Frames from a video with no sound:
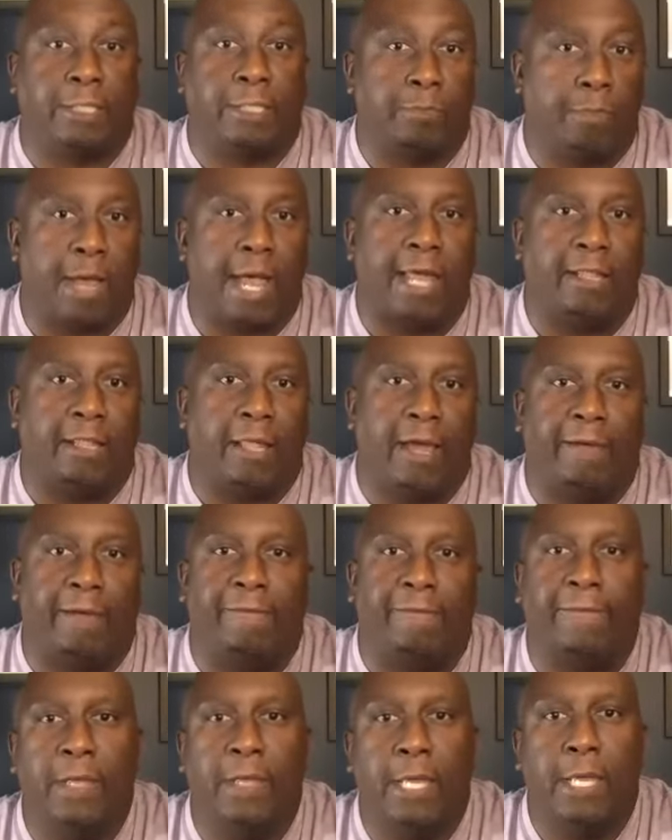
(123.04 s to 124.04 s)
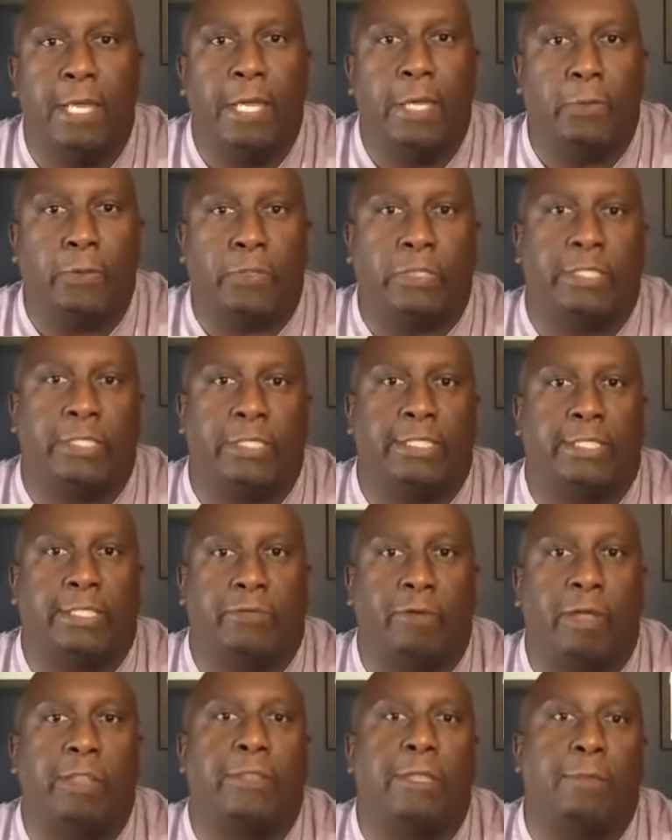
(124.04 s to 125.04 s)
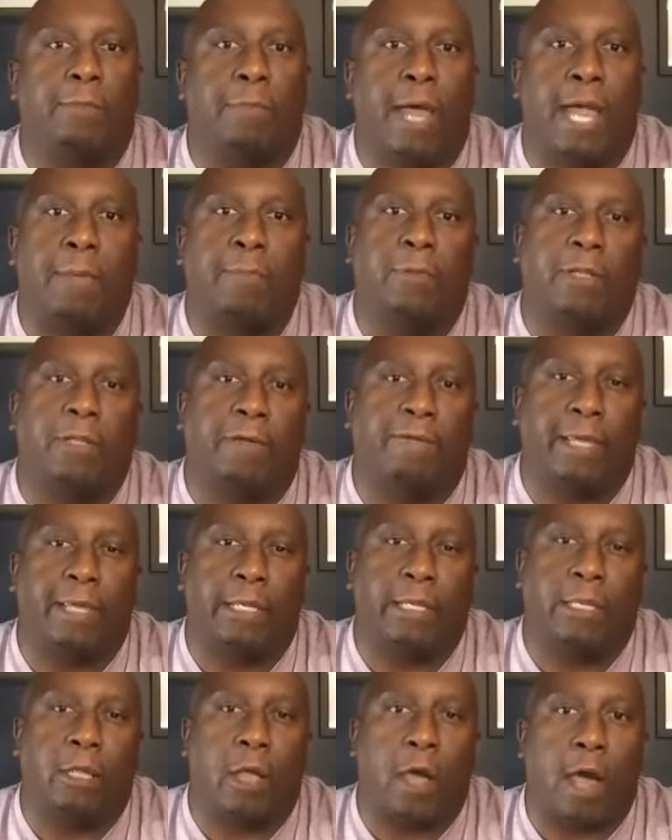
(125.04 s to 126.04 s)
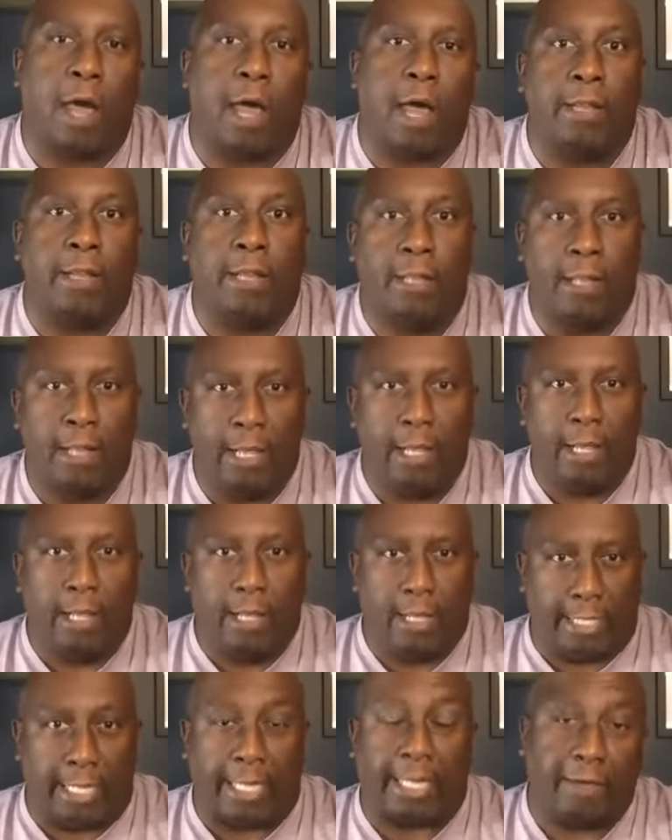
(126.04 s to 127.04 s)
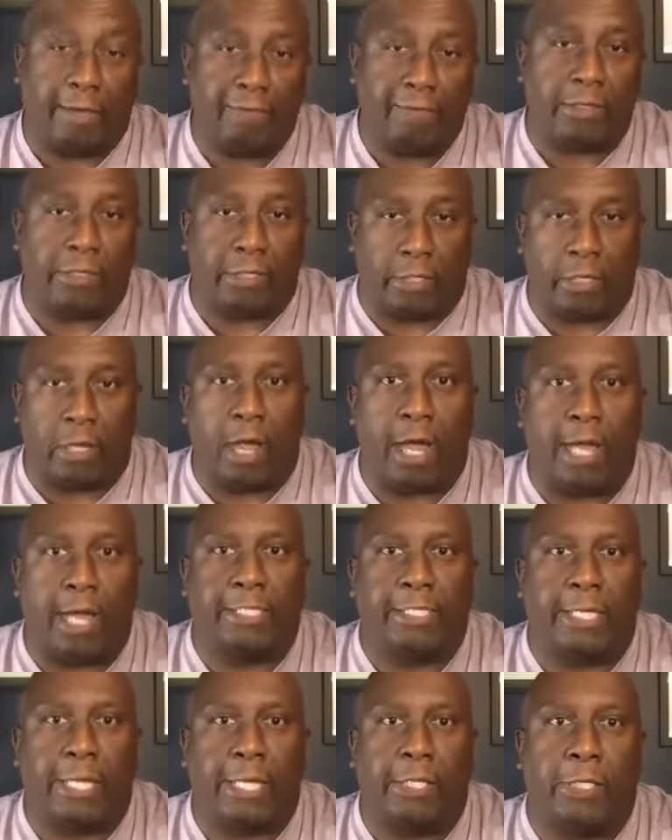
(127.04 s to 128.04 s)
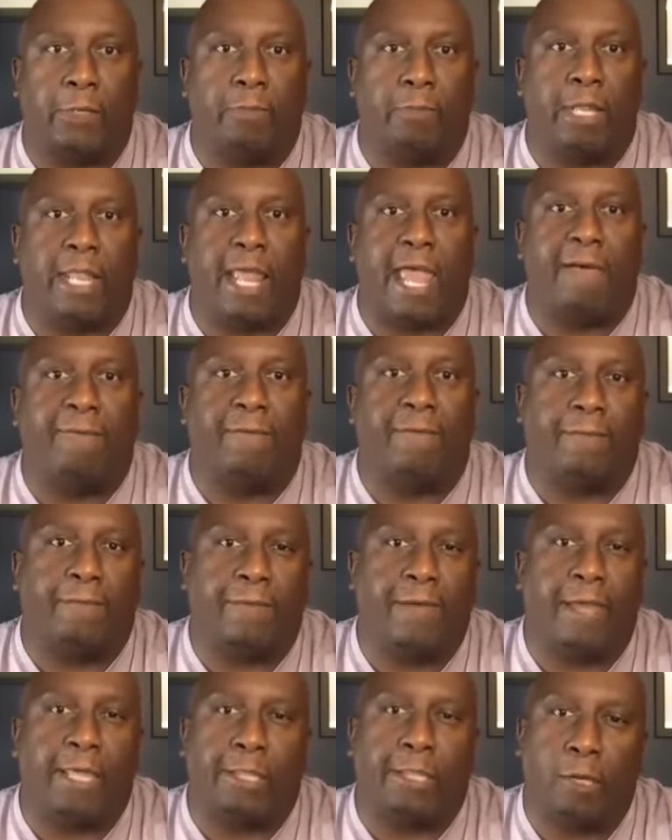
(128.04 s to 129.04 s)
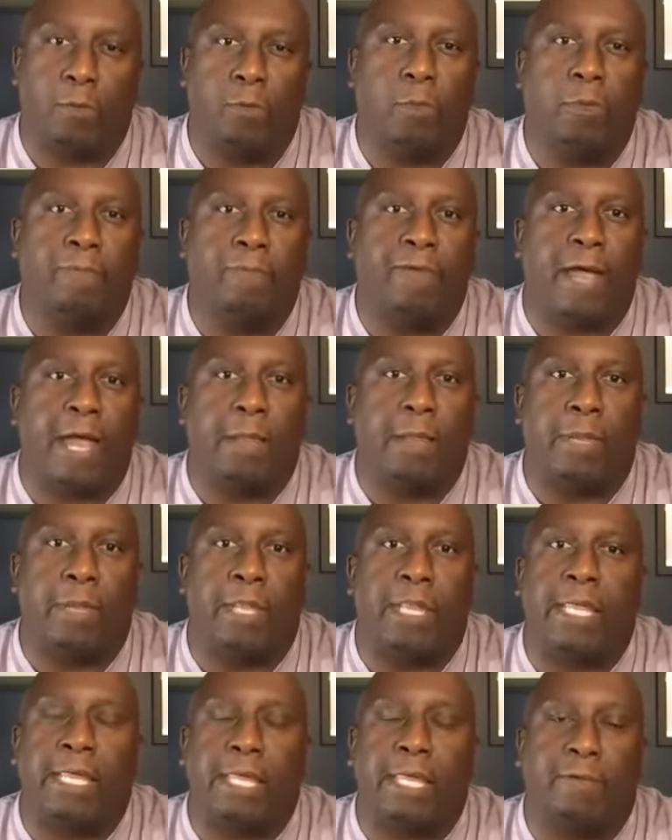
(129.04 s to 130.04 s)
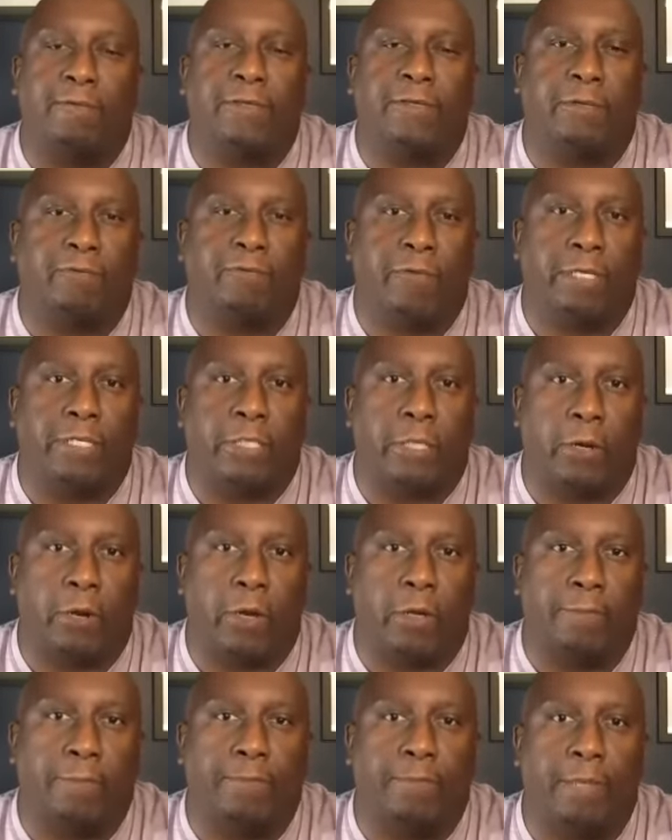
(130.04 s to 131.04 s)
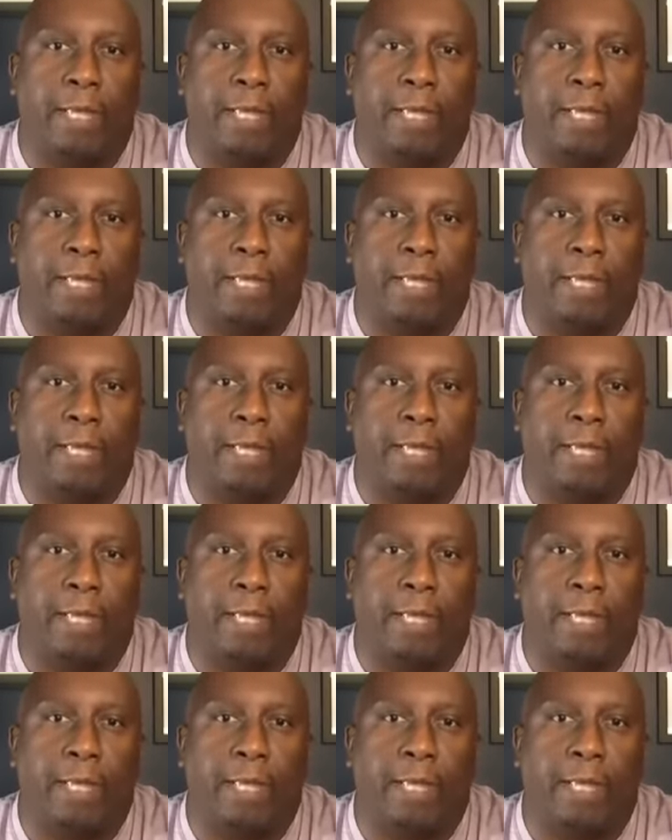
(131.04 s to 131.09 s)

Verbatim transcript: in my life, which has strengthened my belief that God, that given to God's kingdom and having faith, He will provide many gifts in return.